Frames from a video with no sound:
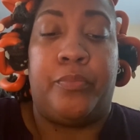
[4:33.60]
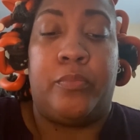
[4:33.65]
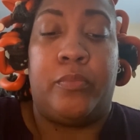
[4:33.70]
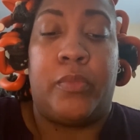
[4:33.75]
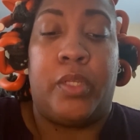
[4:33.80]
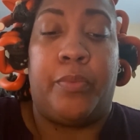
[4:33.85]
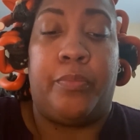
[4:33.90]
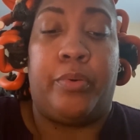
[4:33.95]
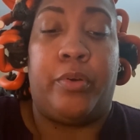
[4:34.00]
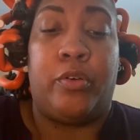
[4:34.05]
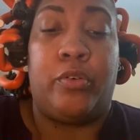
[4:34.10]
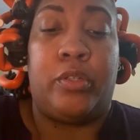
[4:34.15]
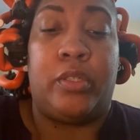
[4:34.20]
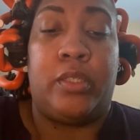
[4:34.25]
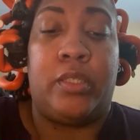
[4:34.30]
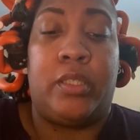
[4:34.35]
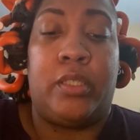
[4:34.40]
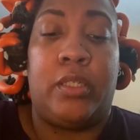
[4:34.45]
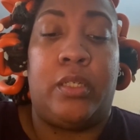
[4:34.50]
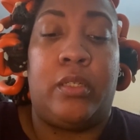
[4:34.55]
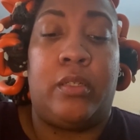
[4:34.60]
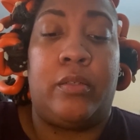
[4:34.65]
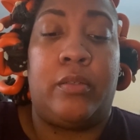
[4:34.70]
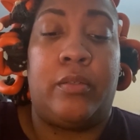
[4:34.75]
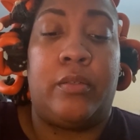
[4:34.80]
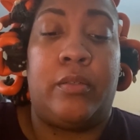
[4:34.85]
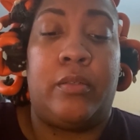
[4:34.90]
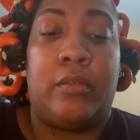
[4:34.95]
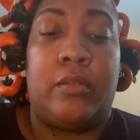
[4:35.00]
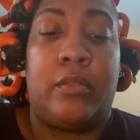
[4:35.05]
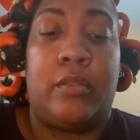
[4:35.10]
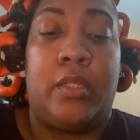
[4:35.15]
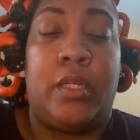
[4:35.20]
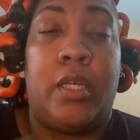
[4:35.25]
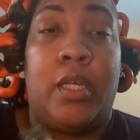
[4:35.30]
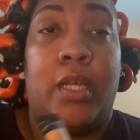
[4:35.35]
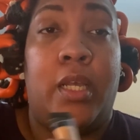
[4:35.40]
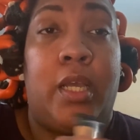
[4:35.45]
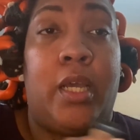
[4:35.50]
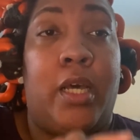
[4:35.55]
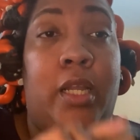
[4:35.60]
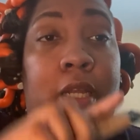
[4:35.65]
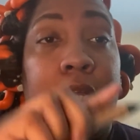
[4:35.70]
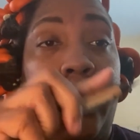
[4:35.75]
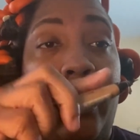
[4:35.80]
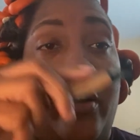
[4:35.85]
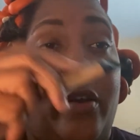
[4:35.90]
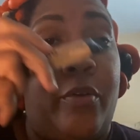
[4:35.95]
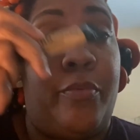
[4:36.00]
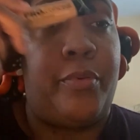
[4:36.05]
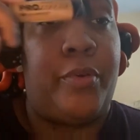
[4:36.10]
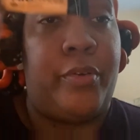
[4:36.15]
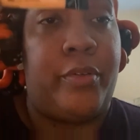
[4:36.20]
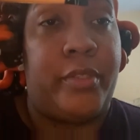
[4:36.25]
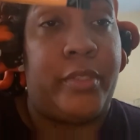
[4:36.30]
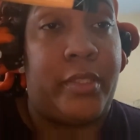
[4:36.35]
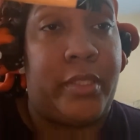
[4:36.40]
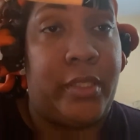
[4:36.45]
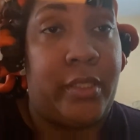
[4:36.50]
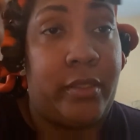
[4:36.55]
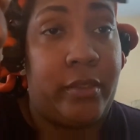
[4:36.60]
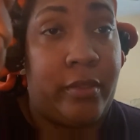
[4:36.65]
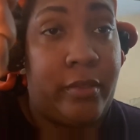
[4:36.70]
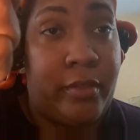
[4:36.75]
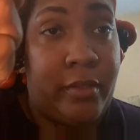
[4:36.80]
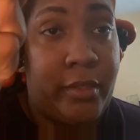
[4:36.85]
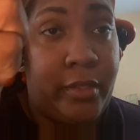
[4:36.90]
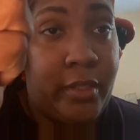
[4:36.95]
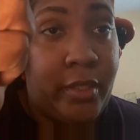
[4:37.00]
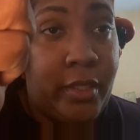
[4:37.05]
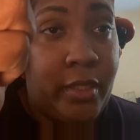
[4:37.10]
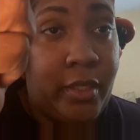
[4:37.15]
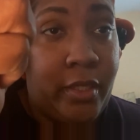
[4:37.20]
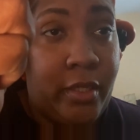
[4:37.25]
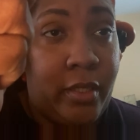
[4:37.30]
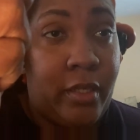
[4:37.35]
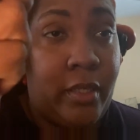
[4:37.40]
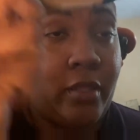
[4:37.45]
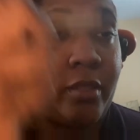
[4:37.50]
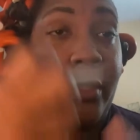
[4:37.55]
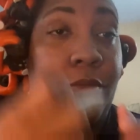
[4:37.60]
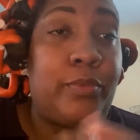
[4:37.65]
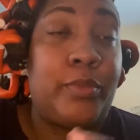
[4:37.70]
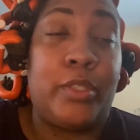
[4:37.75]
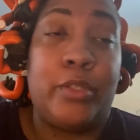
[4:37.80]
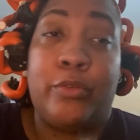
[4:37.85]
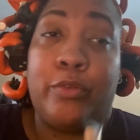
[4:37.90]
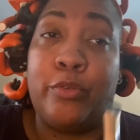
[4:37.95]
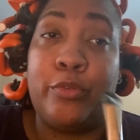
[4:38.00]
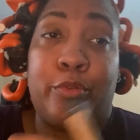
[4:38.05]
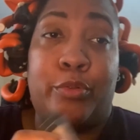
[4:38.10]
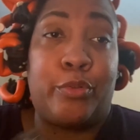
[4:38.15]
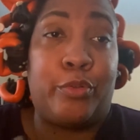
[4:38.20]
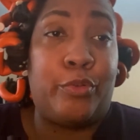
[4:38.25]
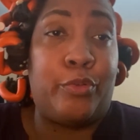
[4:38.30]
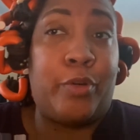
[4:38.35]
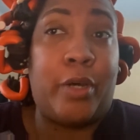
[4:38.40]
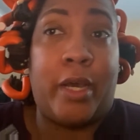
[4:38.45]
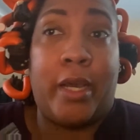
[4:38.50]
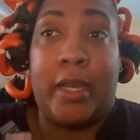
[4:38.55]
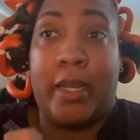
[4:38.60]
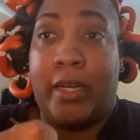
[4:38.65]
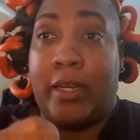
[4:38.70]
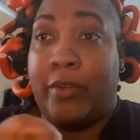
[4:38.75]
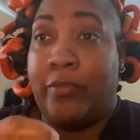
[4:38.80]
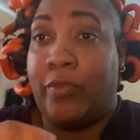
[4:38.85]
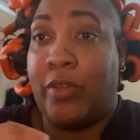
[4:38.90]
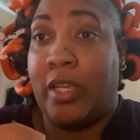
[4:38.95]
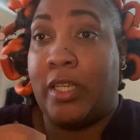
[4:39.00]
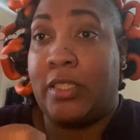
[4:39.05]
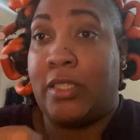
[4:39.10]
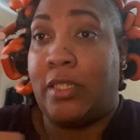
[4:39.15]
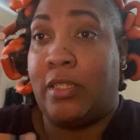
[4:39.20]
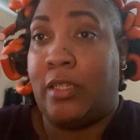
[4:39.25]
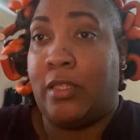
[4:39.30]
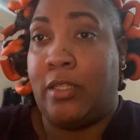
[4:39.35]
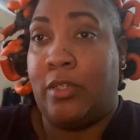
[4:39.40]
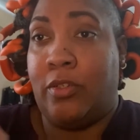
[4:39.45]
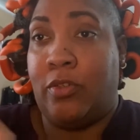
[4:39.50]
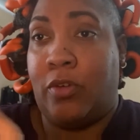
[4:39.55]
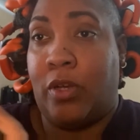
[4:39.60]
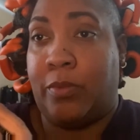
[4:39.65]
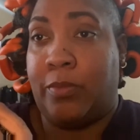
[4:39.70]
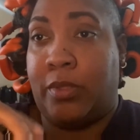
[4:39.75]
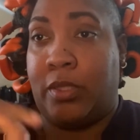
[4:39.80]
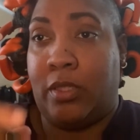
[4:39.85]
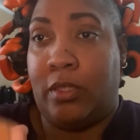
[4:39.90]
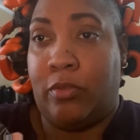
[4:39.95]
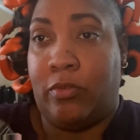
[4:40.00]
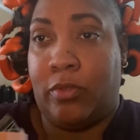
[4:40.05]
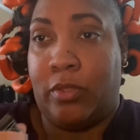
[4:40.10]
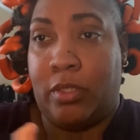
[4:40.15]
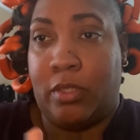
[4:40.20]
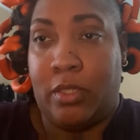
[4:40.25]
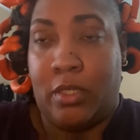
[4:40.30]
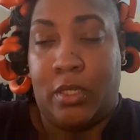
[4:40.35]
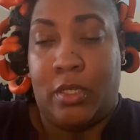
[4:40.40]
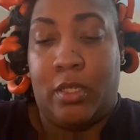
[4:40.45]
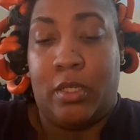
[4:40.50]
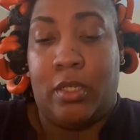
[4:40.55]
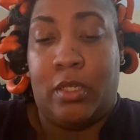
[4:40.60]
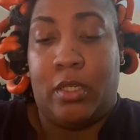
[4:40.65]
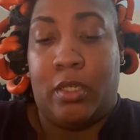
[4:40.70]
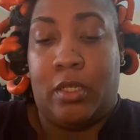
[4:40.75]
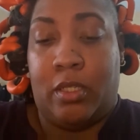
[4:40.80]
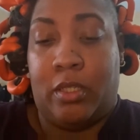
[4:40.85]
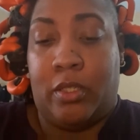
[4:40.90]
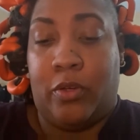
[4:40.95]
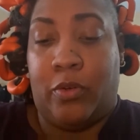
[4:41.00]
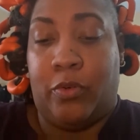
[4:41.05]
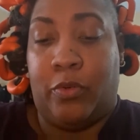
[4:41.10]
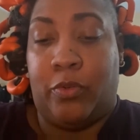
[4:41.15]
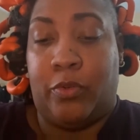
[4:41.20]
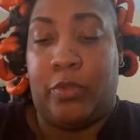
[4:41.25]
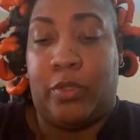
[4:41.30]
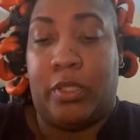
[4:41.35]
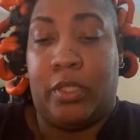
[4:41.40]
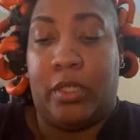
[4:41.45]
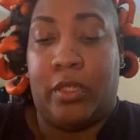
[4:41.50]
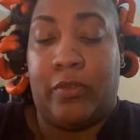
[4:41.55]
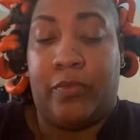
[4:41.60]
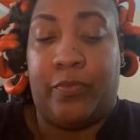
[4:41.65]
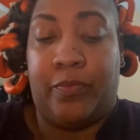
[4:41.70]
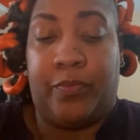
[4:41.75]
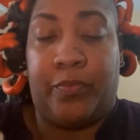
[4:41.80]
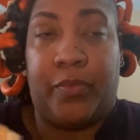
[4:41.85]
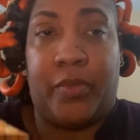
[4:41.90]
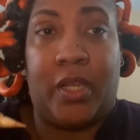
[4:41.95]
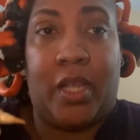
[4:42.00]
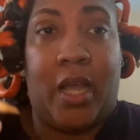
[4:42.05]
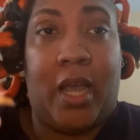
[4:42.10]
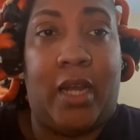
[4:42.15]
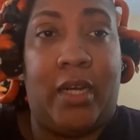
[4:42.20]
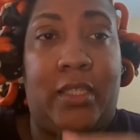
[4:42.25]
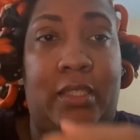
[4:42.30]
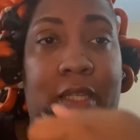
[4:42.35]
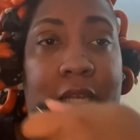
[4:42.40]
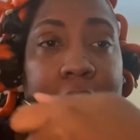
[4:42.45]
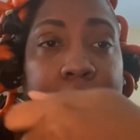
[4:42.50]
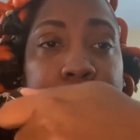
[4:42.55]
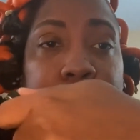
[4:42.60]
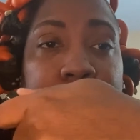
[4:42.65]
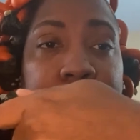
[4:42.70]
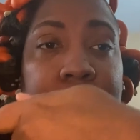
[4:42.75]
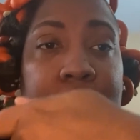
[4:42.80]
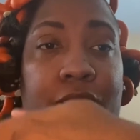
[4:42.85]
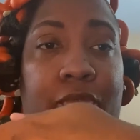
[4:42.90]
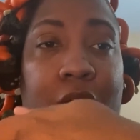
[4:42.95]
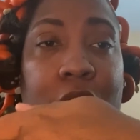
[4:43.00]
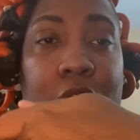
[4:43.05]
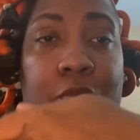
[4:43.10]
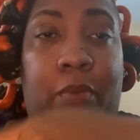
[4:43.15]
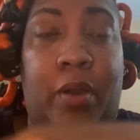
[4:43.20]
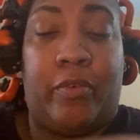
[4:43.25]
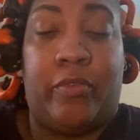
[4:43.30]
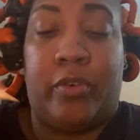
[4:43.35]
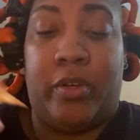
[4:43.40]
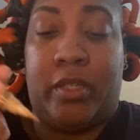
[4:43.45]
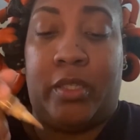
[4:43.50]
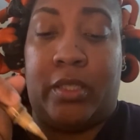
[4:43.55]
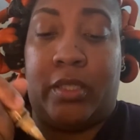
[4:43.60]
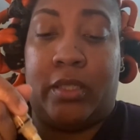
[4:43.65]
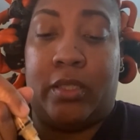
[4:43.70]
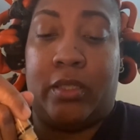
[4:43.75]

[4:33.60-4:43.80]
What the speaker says: Pro Concealer, LA Girl Pro Concealer. Yes, I'm still old school. I ain't advancing nothing new. I'm still on the old stuff. I just take and put some right on my wrist